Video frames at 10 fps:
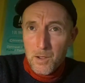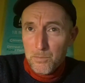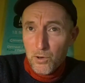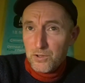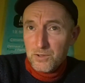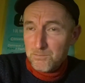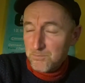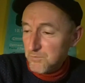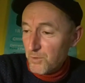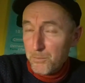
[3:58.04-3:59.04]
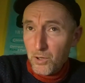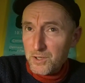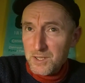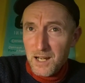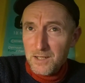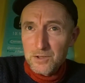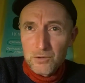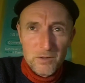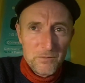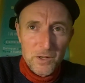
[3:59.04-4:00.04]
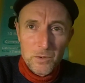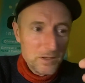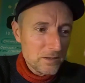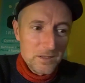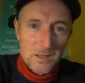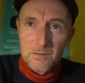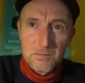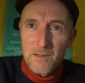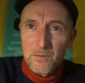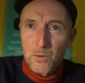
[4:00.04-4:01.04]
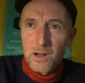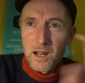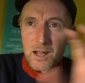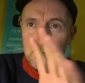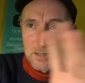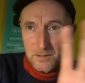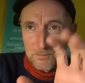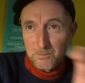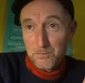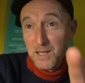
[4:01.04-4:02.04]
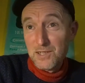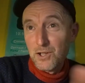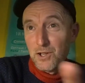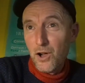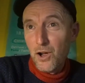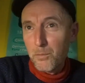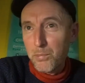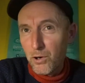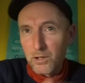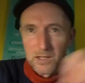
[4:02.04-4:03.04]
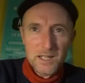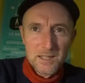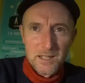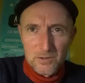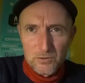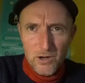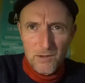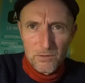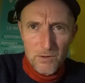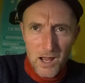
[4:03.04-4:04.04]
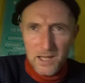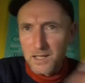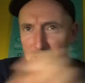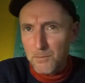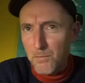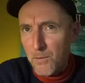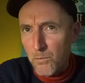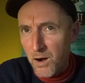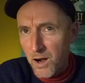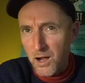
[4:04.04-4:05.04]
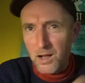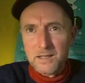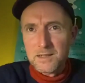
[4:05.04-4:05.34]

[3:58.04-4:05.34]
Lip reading: books from booksellers to reviewers to everyone likes to pigeonhole a book. Is it travel writing? Is it memoir?